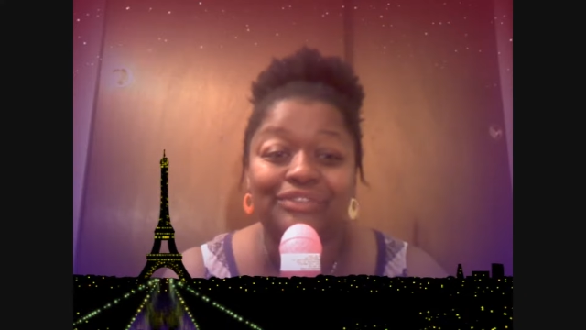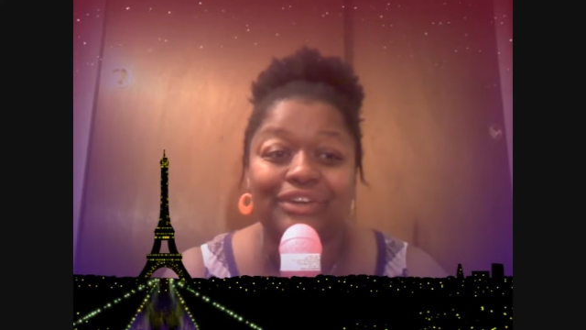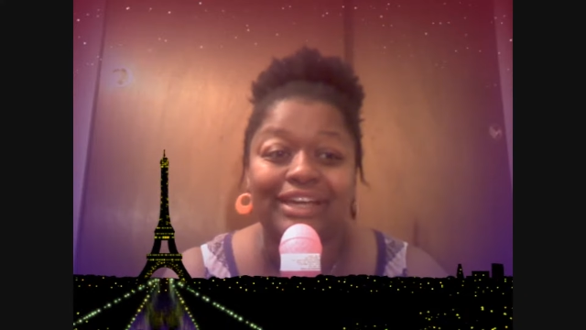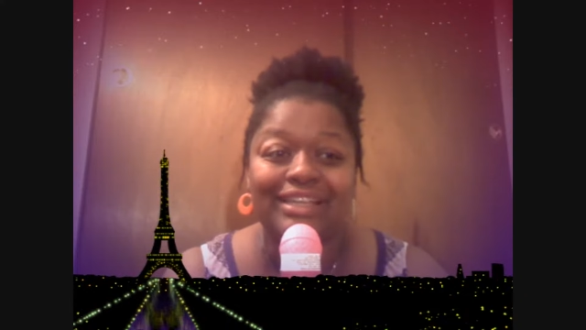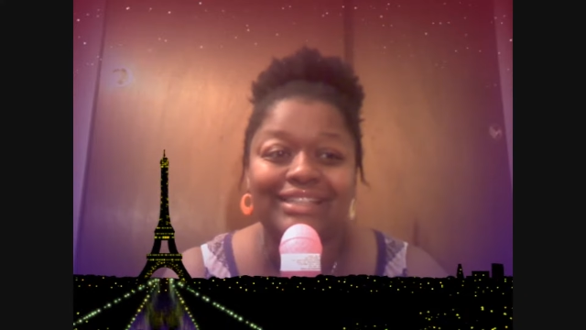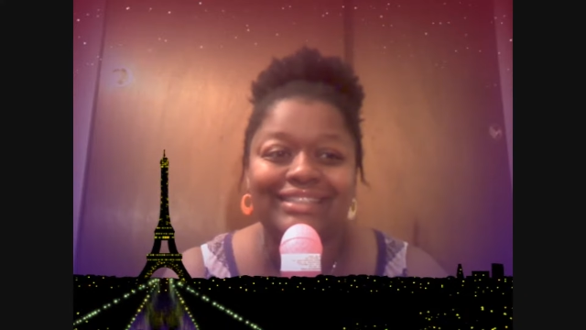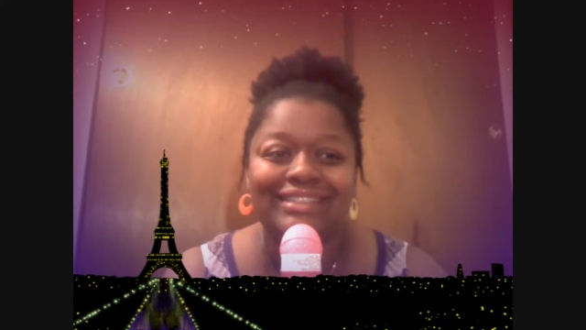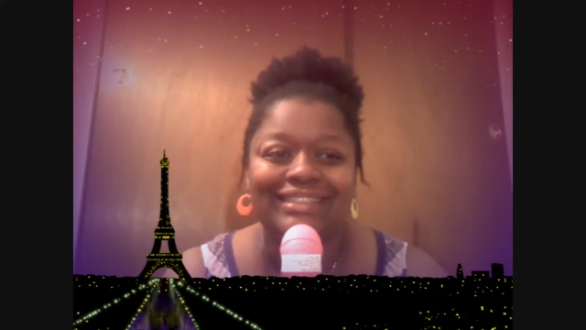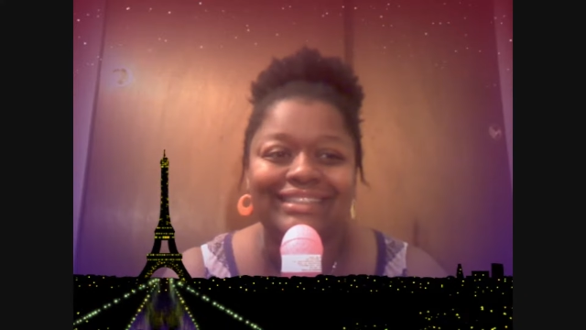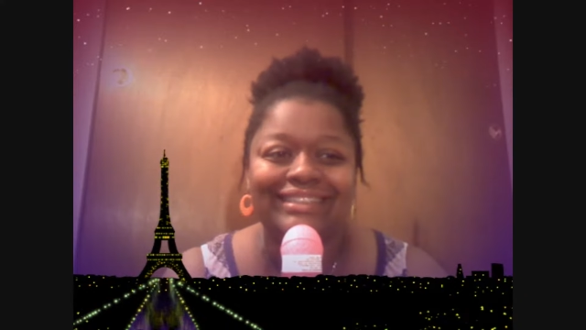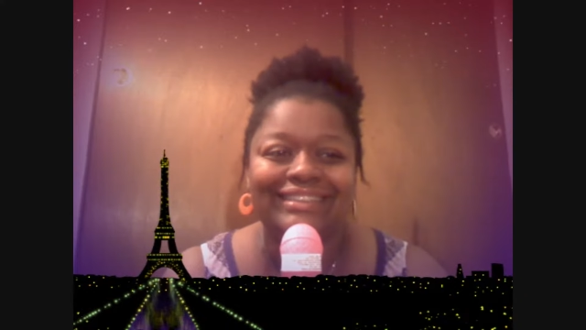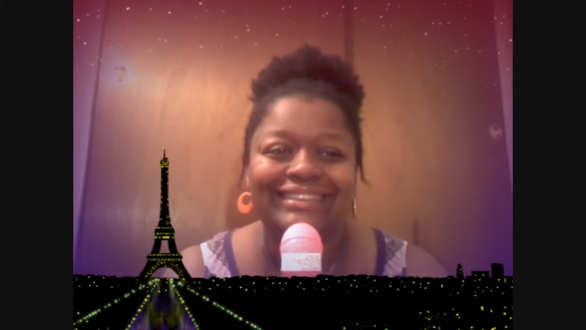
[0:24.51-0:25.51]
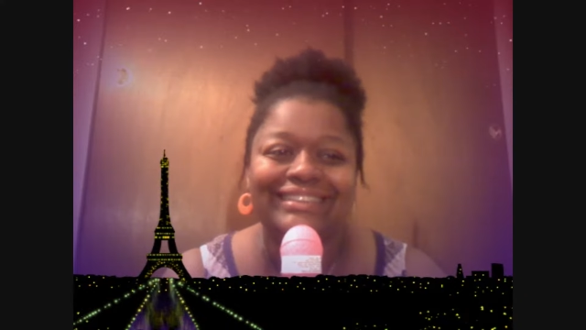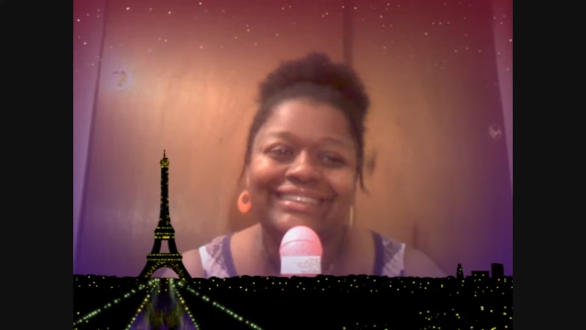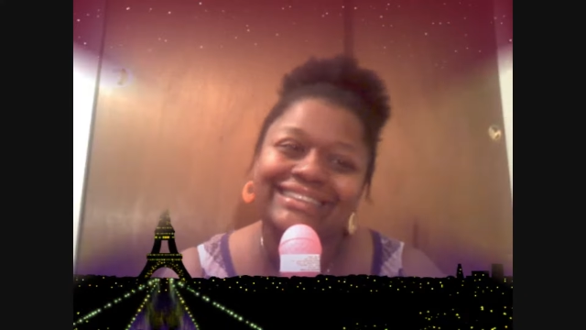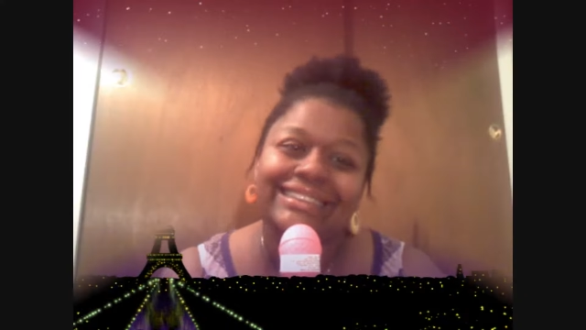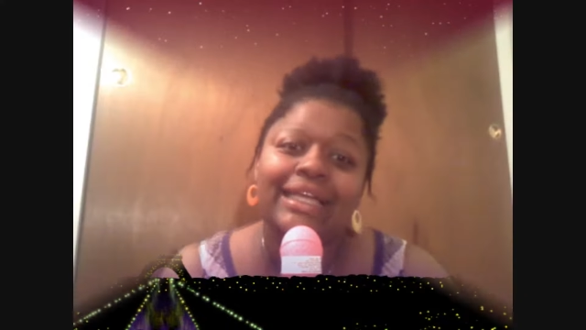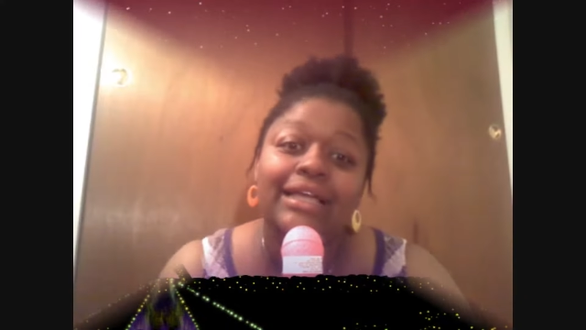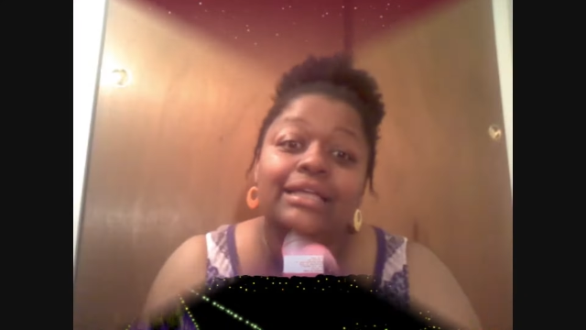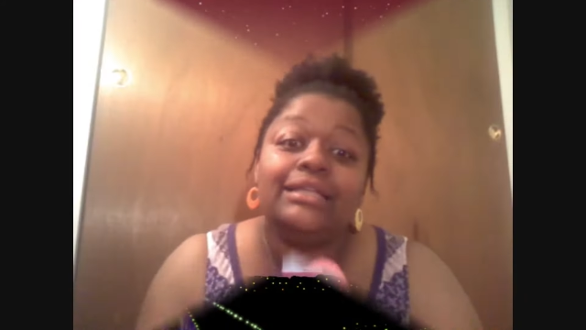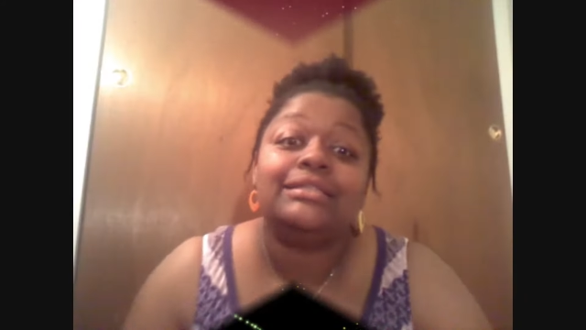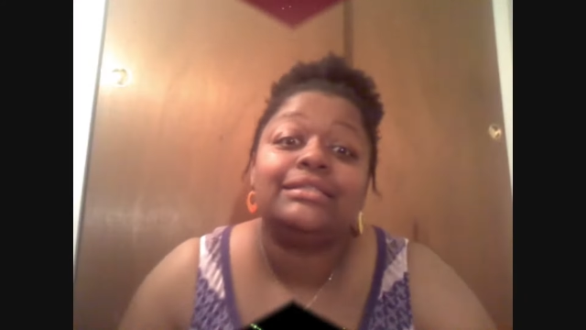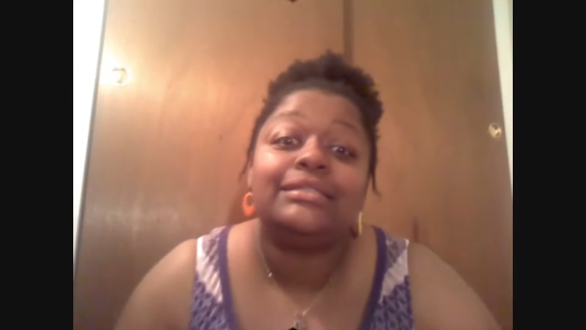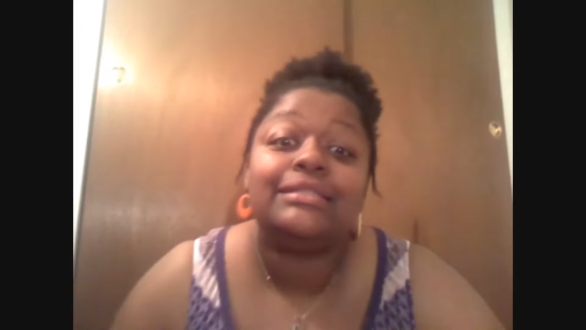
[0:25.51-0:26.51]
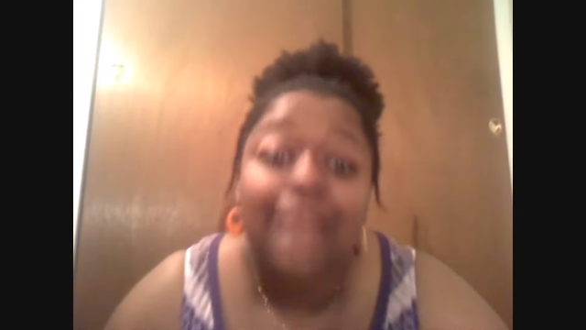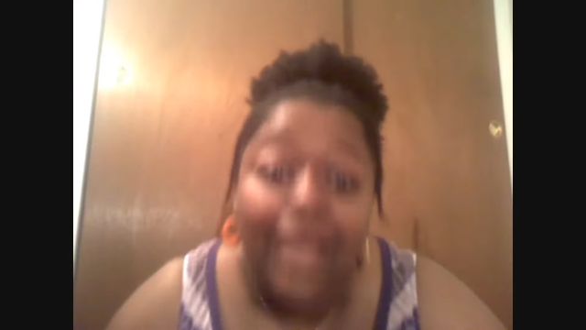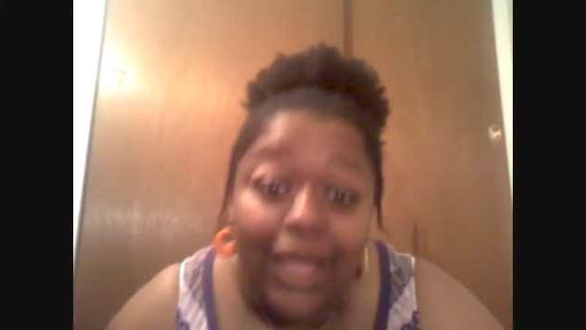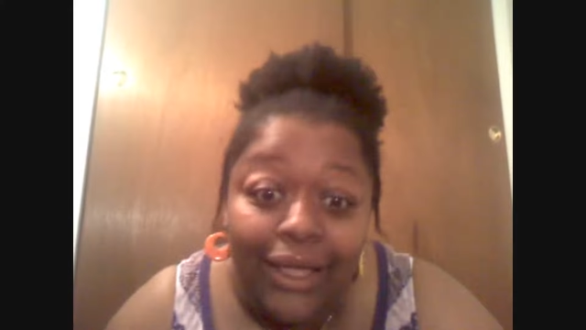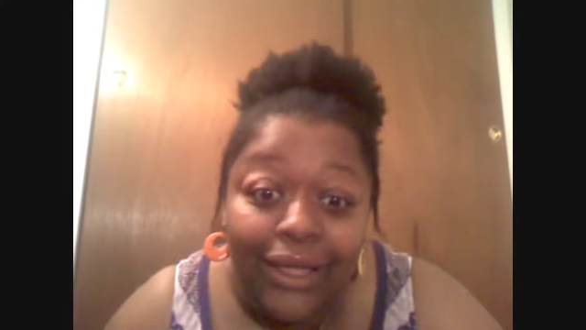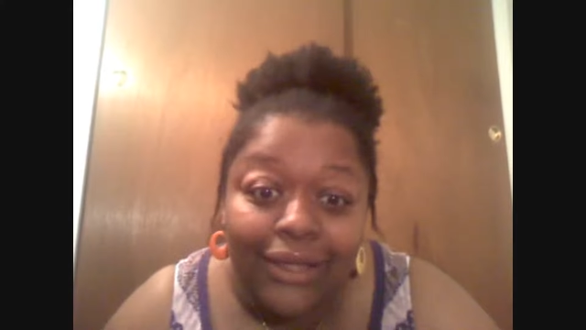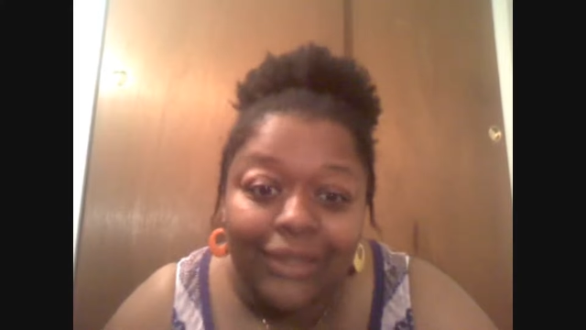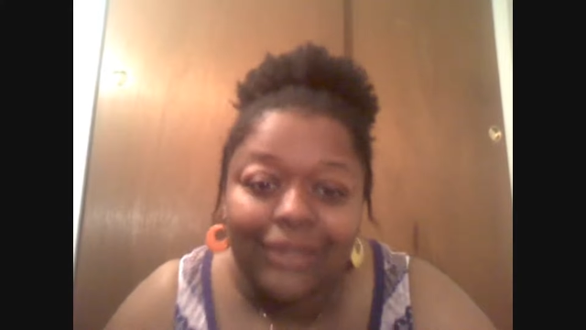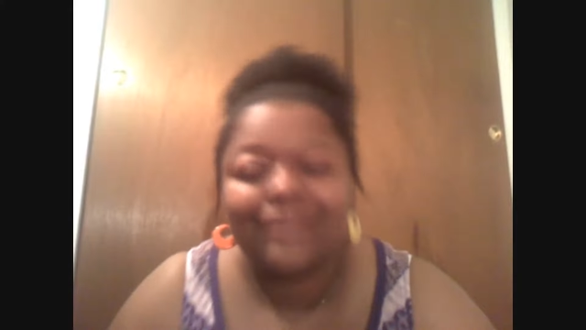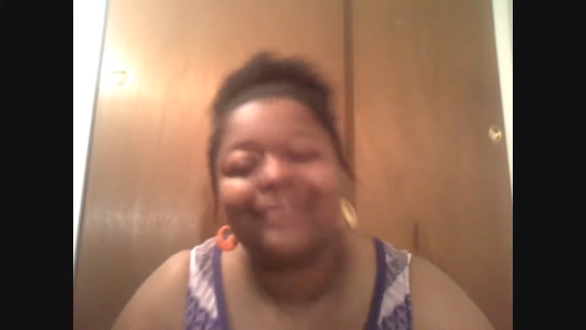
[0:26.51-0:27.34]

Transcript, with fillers: France. Psych!